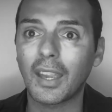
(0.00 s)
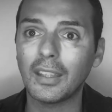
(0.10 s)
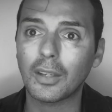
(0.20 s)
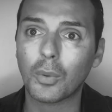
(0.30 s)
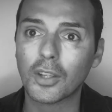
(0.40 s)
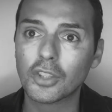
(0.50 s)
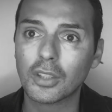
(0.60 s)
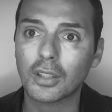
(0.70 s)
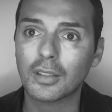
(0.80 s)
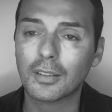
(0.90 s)
any
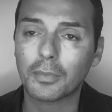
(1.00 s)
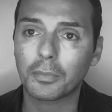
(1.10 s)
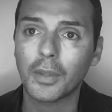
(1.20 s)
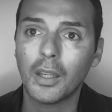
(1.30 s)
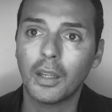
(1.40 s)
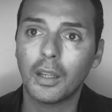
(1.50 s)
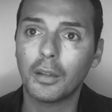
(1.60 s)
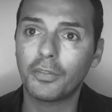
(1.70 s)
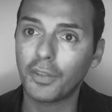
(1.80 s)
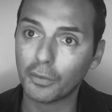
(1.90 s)
questions,
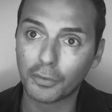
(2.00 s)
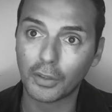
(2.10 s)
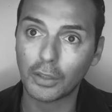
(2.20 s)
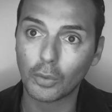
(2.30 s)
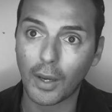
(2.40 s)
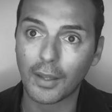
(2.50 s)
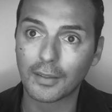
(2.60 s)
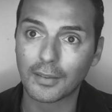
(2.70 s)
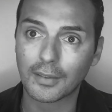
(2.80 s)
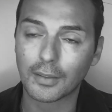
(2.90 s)
uh, feel free to
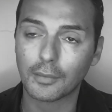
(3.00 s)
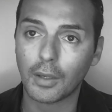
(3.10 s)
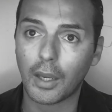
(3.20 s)
ask.